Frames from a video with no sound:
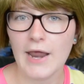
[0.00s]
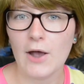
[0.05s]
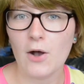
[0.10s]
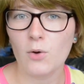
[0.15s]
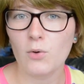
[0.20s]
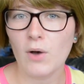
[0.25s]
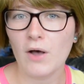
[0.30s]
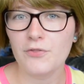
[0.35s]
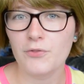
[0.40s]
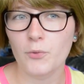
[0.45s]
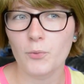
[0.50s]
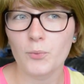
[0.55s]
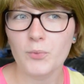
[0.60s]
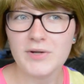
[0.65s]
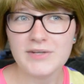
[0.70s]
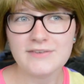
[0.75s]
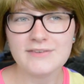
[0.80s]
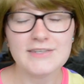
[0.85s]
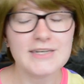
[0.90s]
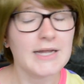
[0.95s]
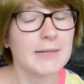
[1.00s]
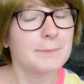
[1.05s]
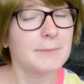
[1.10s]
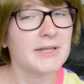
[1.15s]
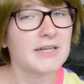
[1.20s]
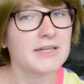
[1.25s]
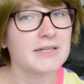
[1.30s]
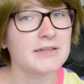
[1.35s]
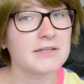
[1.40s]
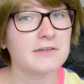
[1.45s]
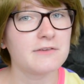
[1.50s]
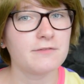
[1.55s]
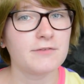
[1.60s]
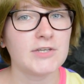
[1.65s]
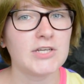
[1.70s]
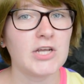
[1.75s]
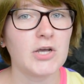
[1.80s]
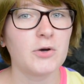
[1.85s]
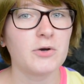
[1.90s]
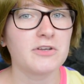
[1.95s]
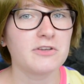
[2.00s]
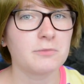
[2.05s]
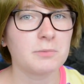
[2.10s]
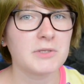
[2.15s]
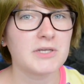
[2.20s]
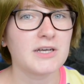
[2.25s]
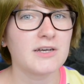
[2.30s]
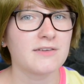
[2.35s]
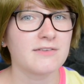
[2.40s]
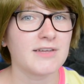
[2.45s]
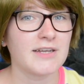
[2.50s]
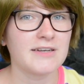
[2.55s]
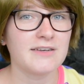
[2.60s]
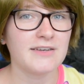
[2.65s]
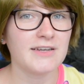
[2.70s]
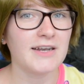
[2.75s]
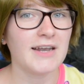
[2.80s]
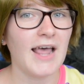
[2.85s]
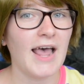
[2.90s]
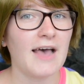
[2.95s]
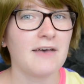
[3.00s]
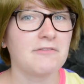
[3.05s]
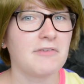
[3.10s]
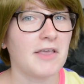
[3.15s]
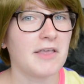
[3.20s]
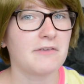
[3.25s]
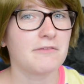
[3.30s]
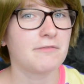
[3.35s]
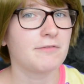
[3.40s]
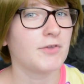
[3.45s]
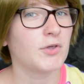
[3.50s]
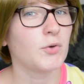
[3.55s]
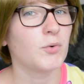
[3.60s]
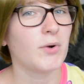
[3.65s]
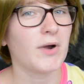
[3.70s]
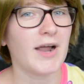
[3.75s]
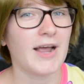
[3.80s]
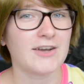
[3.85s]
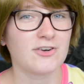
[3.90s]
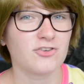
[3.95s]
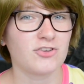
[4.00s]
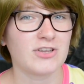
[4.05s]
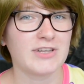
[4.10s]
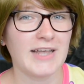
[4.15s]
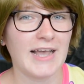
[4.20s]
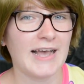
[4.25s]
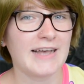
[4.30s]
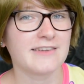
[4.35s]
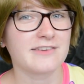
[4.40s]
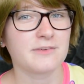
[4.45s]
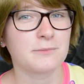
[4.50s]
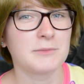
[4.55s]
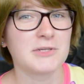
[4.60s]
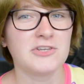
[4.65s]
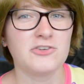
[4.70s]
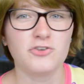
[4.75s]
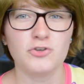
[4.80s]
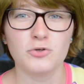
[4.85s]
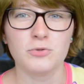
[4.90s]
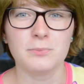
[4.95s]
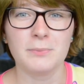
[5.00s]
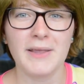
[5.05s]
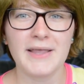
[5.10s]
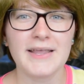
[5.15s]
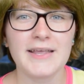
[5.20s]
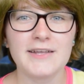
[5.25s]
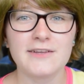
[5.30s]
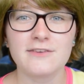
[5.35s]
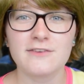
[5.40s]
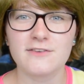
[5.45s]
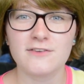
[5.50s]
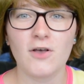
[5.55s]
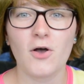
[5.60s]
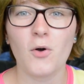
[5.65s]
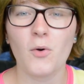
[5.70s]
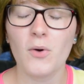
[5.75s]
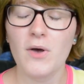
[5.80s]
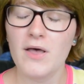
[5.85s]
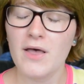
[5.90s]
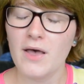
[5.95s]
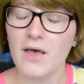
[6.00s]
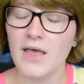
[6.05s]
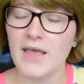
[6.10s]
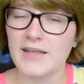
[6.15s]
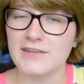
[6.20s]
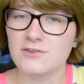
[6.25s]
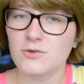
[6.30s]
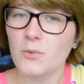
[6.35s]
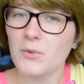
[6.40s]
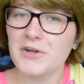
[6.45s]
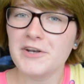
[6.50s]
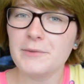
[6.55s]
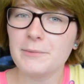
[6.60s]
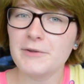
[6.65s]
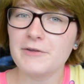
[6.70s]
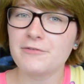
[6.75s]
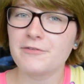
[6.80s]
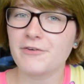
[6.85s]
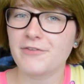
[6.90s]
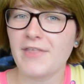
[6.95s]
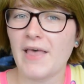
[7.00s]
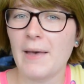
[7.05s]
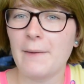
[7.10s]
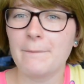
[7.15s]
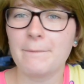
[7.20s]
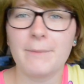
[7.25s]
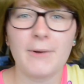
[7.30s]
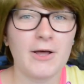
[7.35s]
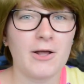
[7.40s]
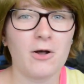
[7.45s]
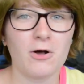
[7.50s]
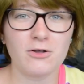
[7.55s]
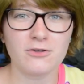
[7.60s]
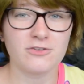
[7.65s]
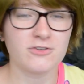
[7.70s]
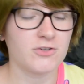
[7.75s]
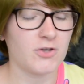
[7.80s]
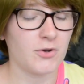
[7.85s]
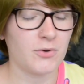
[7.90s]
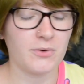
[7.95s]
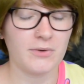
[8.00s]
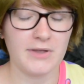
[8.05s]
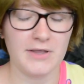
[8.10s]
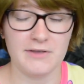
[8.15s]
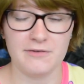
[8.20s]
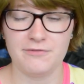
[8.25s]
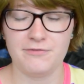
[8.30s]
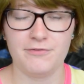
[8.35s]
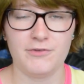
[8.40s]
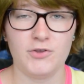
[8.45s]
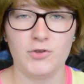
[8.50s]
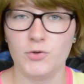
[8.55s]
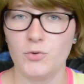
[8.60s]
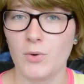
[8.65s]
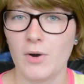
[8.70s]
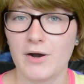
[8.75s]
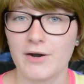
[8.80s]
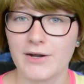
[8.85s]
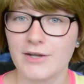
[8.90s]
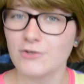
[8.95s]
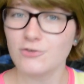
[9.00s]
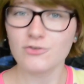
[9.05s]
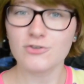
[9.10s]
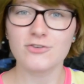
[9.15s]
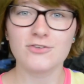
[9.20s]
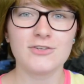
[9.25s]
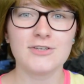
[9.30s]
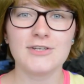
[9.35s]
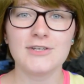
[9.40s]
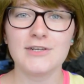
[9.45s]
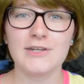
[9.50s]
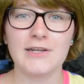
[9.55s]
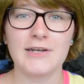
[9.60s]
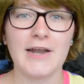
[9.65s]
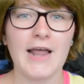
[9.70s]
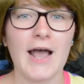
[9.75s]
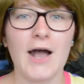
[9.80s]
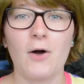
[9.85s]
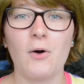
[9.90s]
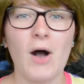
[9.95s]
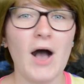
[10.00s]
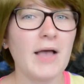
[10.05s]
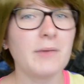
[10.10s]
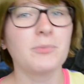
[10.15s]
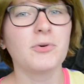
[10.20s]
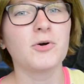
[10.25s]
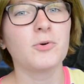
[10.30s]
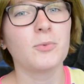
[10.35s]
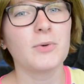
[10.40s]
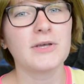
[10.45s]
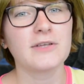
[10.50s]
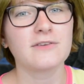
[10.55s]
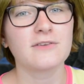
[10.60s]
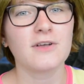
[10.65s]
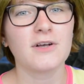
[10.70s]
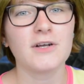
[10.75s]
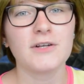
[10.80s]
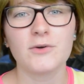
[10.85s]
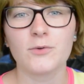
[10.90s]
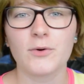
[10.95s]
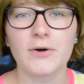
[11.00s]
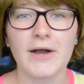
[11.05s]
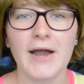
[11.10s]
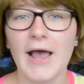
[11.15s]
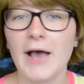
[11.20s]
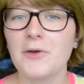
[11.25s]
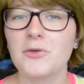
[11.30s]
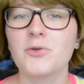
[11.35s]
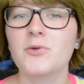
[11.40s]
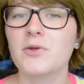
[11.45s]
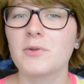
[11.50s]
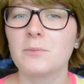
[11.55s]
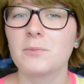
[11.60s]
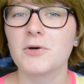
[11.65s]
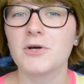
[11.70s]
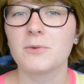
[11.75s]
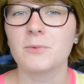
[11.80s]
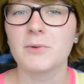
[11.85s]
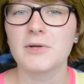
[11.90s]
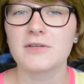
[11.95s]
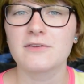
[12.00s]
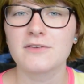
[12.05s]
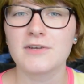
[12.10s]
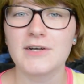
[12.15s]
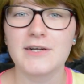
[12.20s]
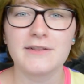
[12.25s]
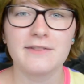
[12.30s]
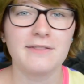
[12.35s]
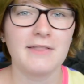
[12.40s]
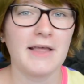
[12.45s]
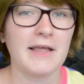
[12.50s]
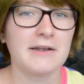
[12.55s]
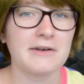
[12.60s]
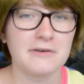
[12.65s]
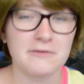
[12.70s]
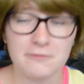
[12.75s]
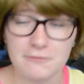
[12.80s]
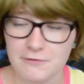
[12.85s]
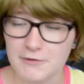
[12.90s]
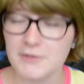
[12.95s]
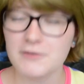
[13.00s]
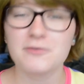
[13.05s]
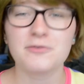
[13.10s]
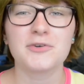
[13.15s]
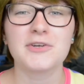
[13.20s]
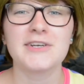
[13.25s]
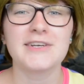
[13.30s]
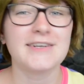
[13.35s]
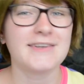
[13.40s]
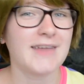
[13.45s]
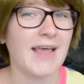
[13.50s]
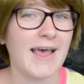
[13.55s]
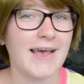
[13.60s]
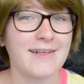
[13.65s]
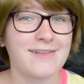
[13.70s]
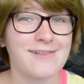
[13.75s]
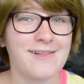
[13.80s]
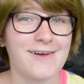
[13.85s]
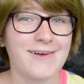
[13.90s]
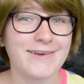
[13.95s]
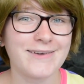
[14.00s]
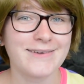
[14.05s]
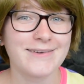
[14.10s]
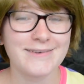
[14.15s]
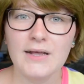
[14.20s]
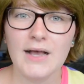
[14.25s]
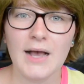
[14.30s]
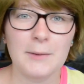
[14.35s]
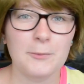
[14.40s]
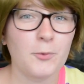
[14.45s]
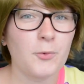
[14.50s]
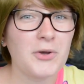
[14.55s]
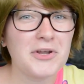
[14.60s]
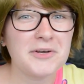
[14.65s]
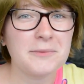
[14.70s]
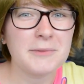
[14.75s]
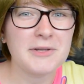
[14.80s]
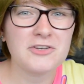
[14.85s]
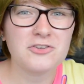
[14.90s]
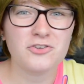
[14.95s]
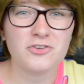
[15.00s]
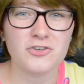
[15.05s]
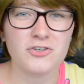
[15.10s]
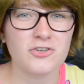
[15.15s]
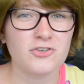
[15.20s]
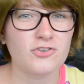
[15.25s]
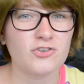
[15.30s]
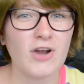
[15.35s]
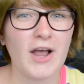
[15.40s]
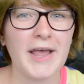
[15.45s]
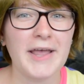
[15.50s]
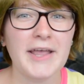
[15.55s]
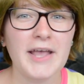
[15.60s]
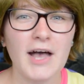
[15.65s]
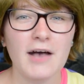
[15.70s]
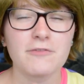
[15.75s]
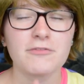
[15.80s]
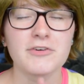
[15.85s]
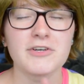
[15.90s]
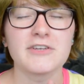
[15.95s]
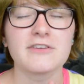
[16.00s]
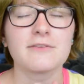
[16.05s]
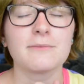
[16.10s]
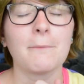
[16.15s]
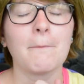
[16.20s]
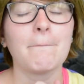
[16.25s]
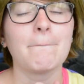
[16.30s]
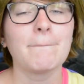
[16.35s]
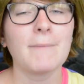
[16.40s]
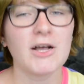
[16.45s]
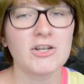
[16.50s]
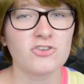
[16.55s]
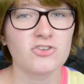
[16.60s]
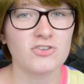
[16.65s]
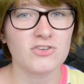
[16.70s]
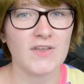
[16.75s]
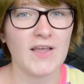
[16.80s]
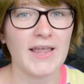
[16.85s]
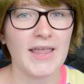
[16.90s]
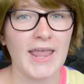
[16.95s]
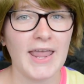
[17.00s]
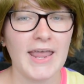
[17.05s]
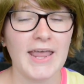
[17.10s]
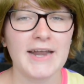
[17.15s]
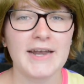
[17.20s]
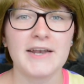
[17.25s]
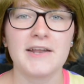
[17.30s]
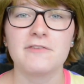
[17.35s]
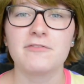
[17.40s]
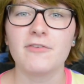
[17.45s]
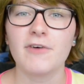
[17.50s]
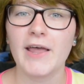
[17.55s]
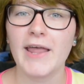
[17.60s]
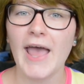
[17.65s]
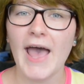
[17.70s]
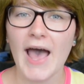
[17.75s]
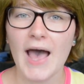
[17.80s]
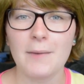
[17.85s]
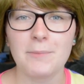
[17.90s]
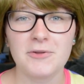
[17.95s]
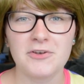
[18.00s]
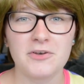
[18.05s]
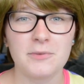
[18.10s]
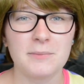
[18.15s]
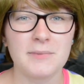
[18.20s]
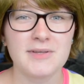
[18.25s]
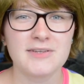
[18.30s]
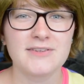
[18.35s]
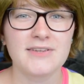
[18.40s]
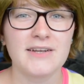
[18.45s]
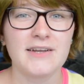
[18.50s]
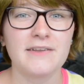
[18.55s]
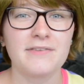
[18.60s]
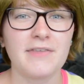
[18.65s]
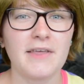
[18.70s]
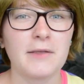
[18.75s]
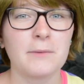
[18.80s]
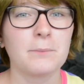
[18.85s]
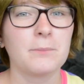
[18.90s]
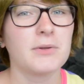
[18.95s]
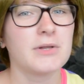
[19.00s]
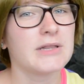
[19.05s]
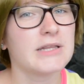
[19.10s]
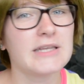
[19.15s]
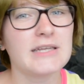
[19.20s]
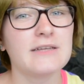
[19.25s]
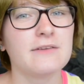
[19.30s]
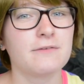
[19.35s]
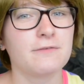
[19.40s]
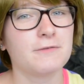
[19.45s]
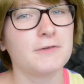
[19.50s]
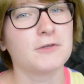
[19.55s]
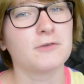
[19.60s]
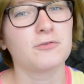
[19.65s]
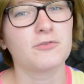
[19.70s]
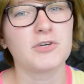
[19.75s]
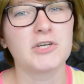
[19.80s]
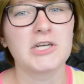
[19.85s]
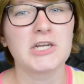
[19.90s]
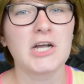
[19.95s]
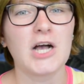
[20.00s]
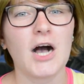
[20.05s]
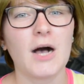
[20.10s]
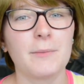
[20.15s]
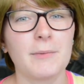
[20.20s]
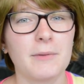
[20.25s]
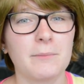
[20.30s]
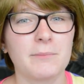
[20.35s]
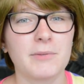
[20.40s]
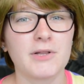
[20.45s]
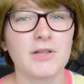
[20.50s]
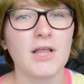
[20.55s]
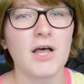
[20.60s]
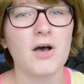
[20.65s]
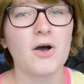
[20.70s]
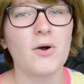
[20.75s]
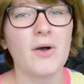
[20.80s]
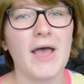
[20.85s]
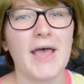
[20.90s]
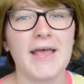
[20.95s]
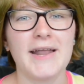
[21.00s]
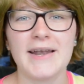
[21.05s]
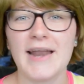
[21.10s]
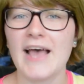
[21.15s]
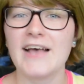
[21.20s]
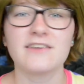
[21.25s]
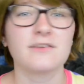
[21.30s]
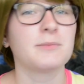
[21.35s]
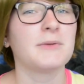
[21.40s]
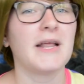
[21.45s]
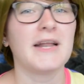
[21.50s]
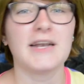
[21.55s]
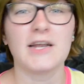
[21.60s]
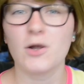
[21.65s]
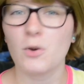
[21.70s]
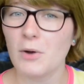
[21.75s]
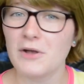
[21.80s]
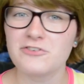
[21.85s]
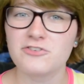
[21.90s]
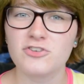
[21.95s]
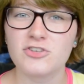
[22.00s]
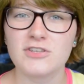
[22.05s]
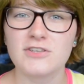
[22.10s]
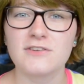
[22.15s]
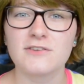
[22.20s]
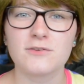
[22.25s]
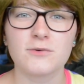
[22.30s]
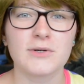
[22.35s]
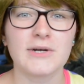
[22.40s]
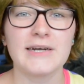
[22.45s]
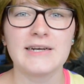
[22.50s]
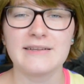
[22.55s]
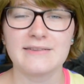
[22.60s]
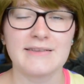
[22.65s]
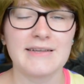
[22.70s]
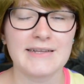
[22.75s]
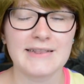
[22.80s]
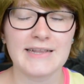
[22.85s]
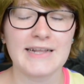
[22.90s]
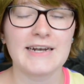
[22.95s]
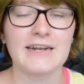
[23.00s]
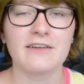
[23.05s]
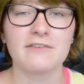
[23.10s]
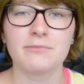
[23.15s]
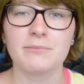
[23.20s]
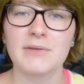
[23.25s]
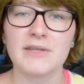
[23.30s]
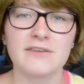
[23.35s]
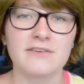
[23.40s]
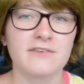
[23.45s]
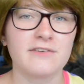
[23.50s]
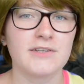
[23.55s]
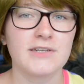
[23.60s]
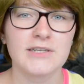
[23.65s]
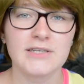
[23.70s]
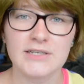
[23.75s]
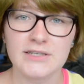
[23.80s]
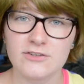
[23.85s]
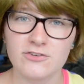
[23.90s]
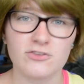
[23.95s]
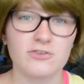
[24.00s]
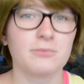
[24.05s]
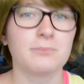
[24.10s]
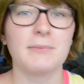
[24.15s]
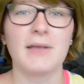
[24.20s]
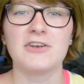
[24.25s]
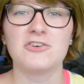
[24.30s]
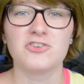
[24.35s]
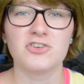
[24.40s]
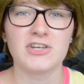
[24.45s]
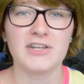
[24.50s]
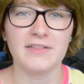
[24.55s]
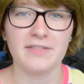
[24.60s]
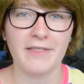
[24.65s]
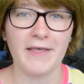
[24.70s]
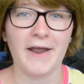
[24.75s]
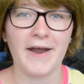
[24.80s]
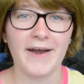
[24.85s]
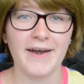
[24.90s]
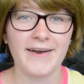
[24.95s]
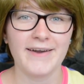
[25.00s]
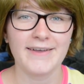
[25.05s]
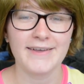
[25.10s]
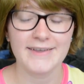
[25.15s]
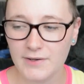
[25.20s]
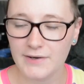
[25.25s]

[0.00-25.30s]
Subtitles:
Now, the reason I'm making this video is because I did have a viewer actually ask me to make it, so it's going to be for them, but also if you are interested in how I put wigs on or how you can put wigs on, then feel free to tag along. I'm going to make sure to try and cover as much as I can. If I happen to miss anything, please feel free to comment below and ask me any questions or anything that I've missed, just mention it there.